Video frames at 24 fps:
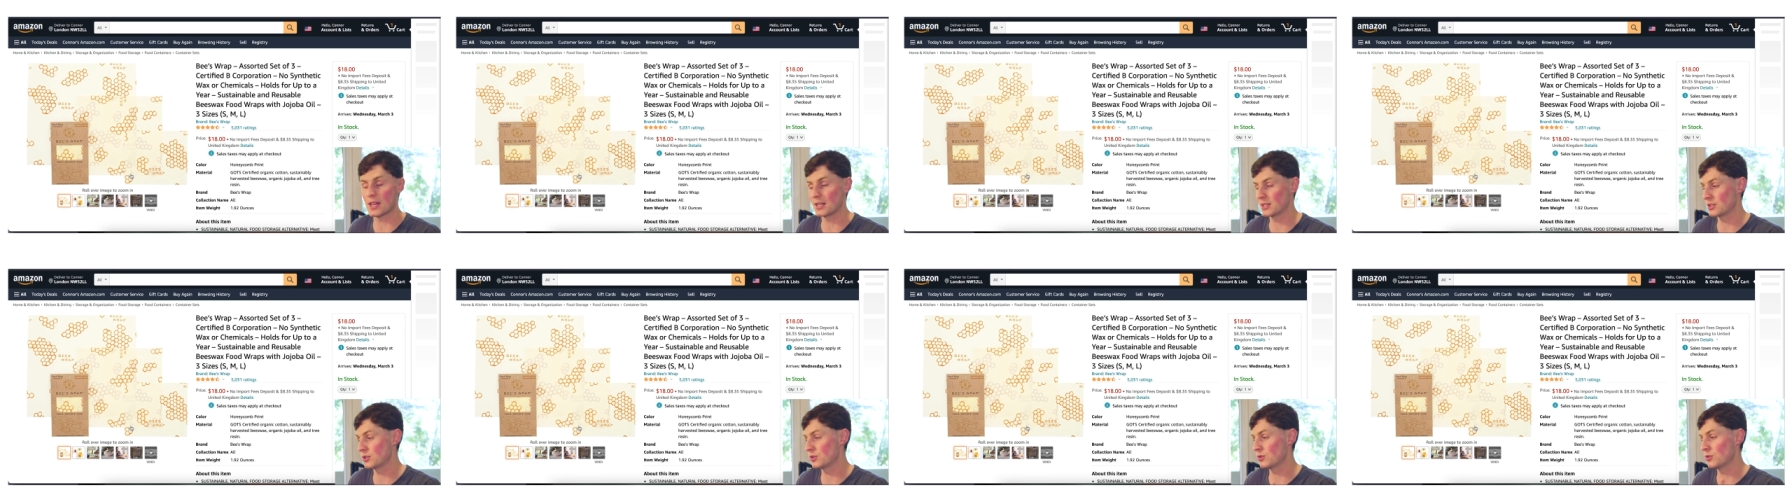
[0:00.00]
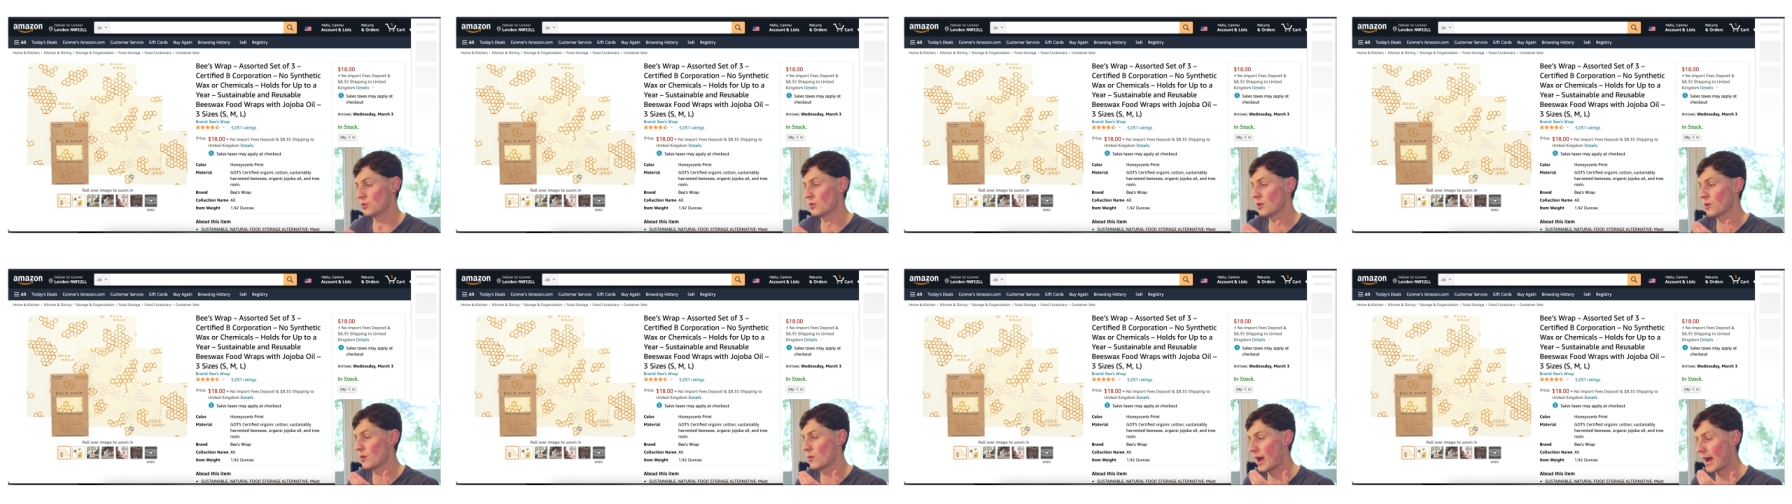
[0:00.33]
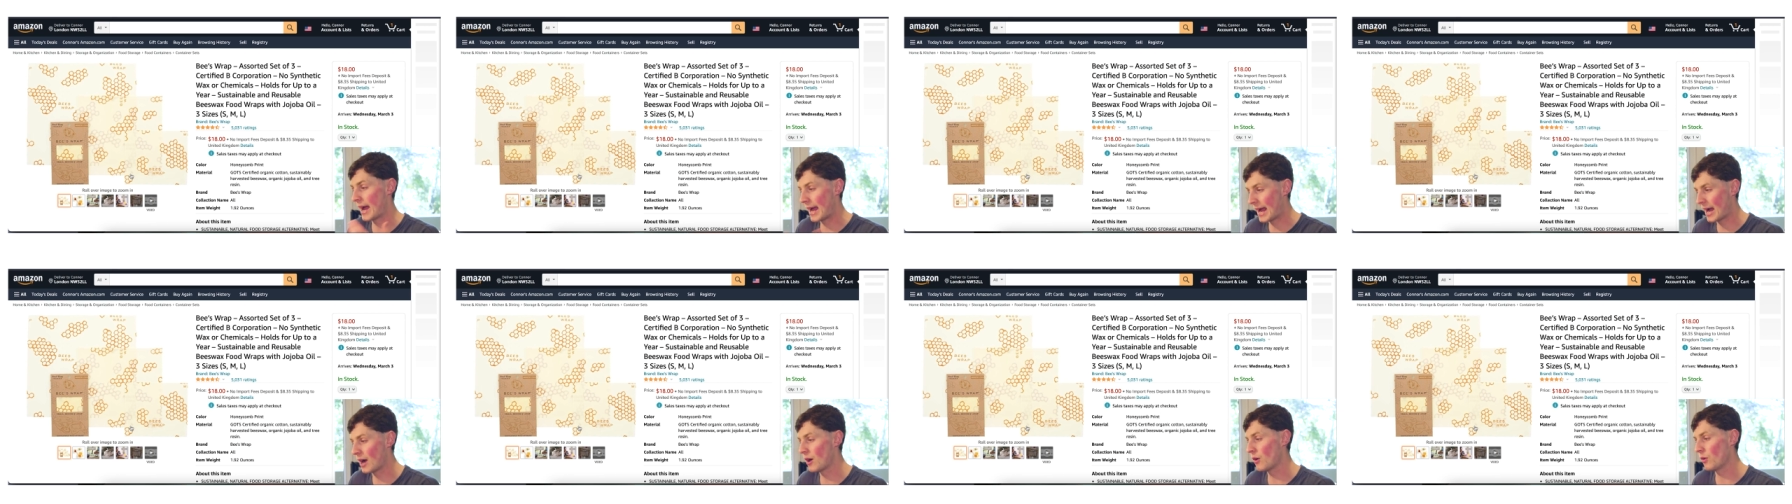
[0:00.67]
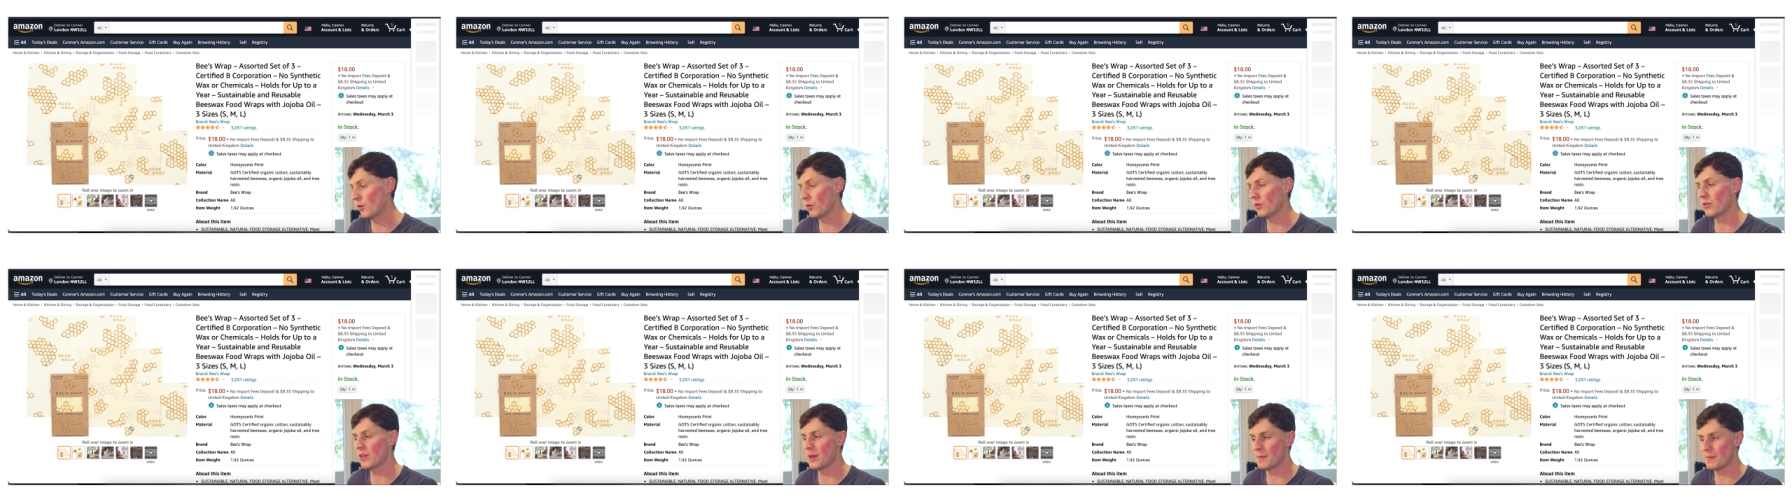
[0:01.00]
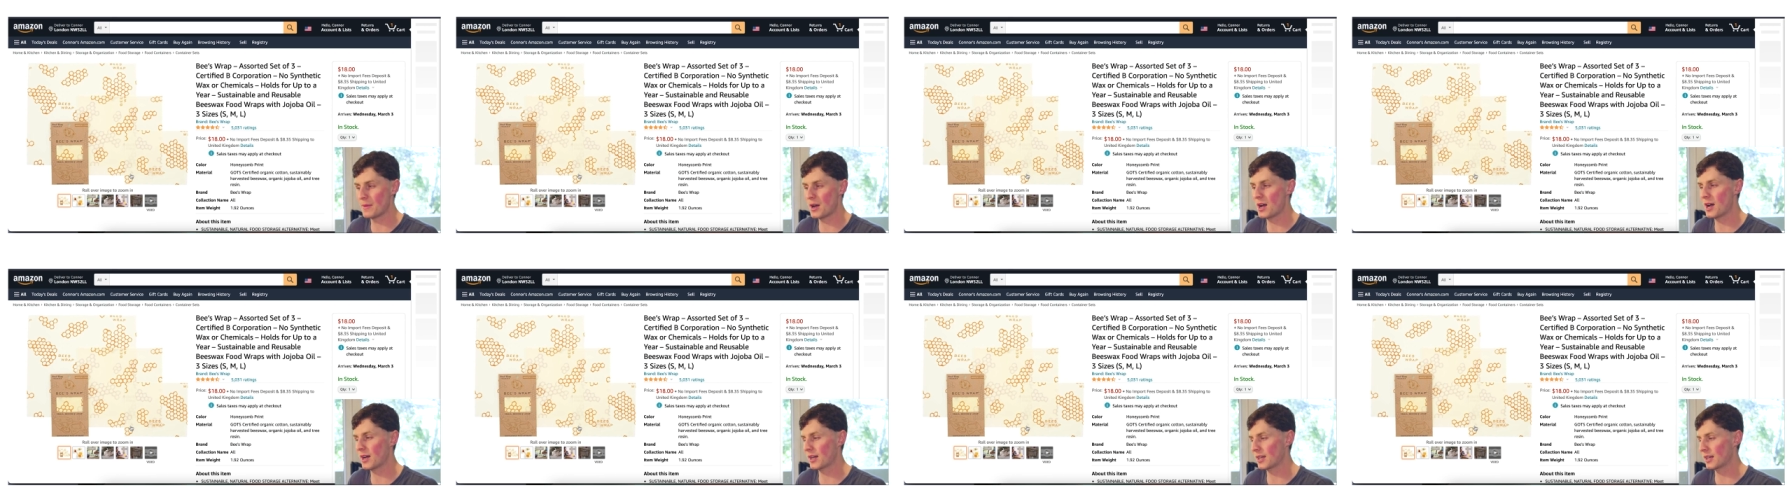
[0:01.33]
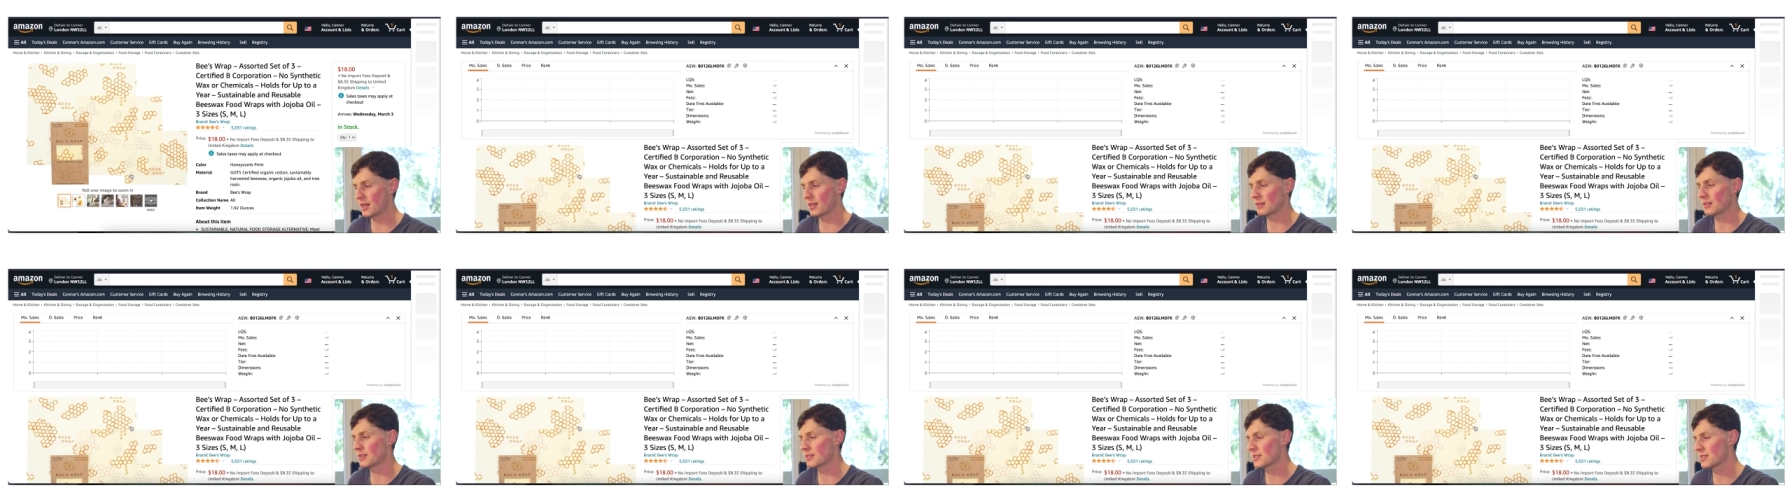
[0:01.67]
into how they're
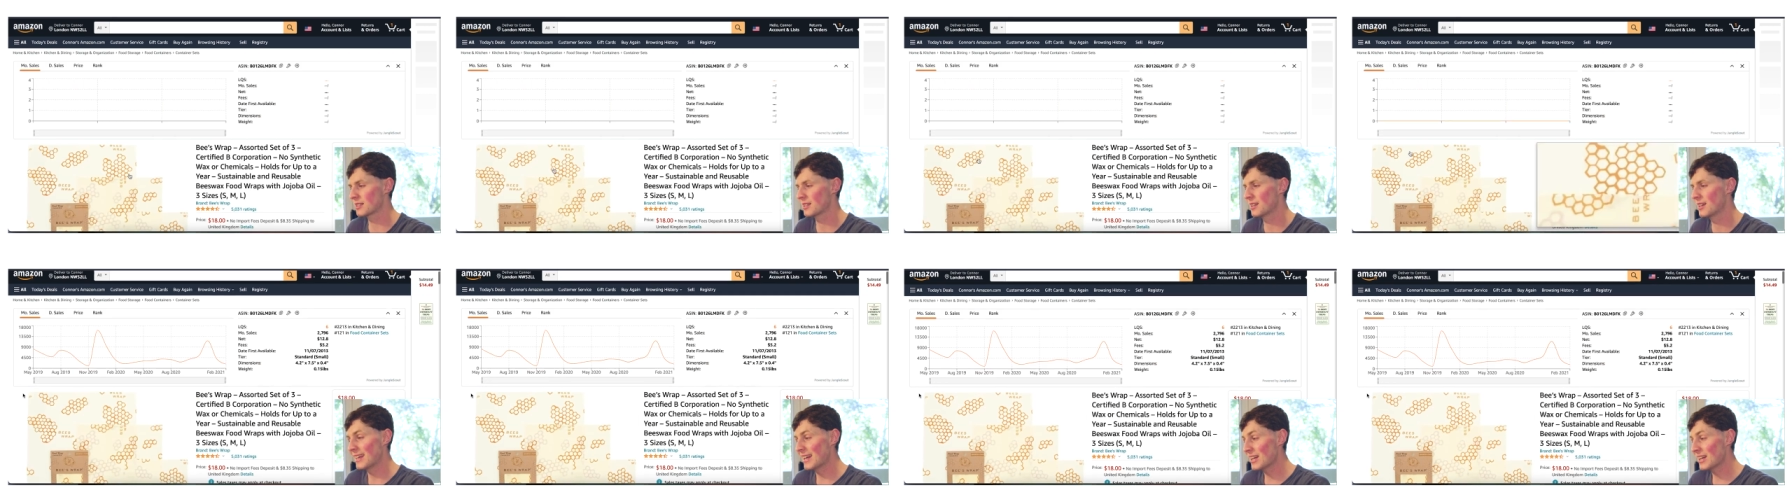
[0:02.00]
marketing this.